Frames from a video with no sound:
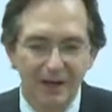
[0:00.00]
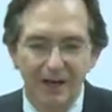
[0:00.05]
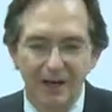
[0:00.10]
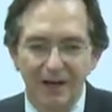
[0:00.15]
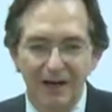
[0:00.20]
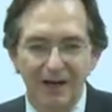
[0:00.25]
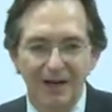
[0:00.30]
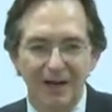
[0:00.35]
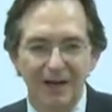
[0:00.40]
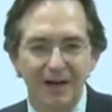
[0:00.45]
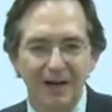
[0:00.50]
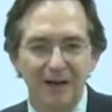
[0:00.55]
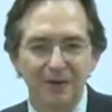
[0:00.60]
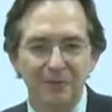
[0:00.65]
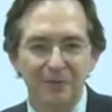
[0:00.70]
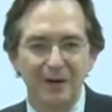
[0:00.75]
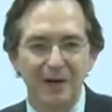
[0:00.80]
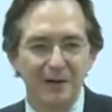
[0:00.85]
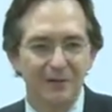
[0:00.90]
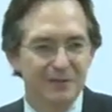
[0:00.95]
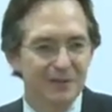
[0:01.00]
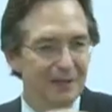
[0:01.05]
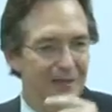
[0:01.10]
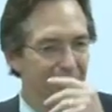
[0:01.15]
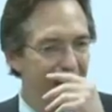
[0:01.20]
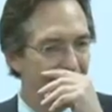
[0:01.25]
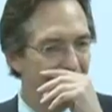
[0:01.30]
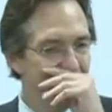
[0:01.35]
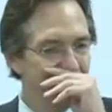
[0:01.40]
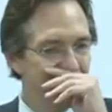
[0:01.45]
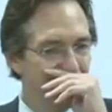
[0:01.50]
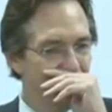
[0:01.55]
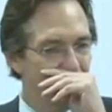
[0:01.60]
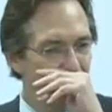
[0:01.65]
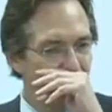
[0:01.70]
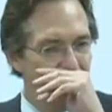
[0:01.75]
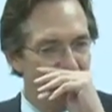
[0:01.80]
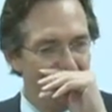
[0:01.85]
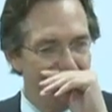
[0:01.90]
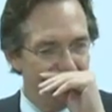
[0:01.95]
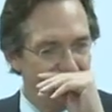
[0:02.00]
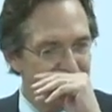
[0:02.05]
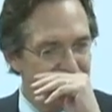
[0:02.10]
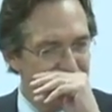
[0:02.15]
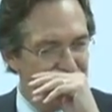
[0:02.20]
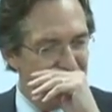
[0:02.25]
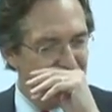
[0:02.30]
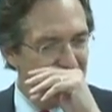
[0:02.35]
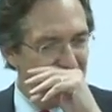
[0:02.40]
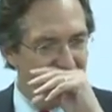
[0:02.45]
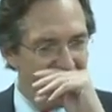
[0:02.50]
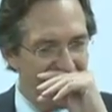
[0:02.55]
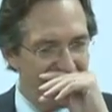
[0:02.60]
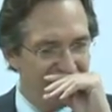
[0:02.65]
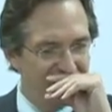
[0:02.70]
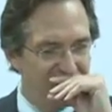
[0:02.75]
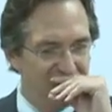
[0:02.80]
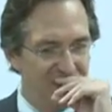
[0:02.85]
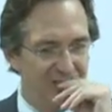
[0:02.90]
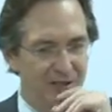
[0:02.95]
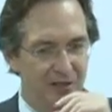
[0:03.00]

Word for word: Uh, when I was in London last last